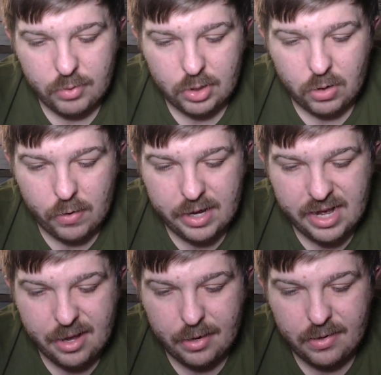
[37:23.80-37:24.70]

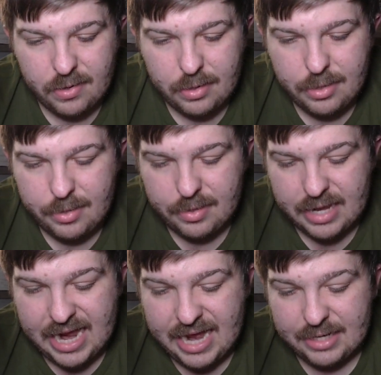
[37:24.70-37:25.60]
regarding
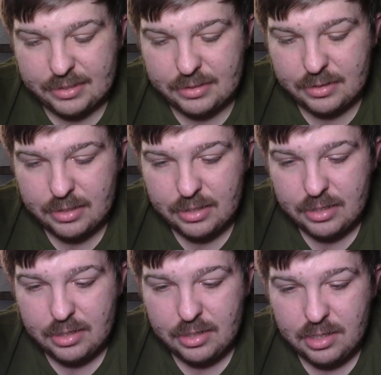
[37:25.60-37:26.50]
that
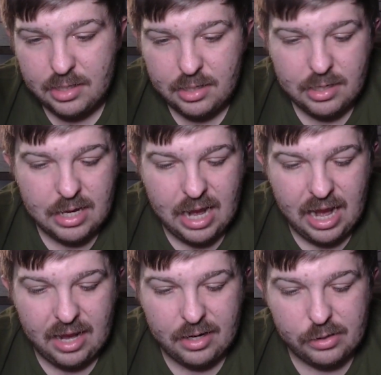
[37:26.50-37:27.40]

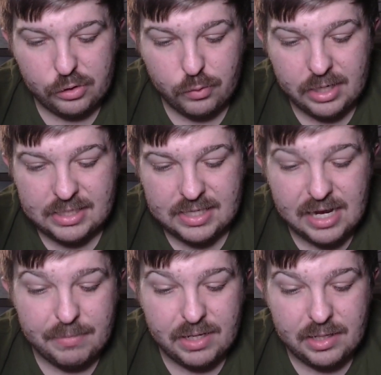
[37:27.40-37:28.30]
and a joint
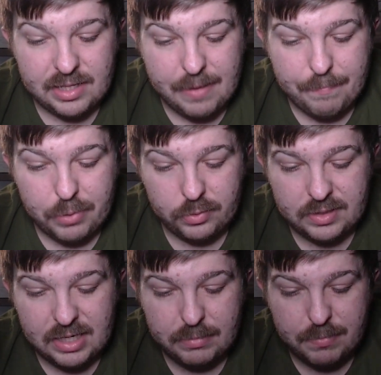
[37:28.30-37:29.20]
statement that
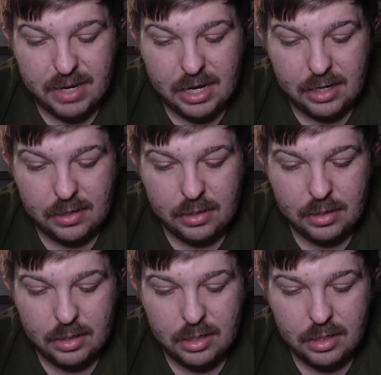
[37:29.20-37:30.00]
both teams made.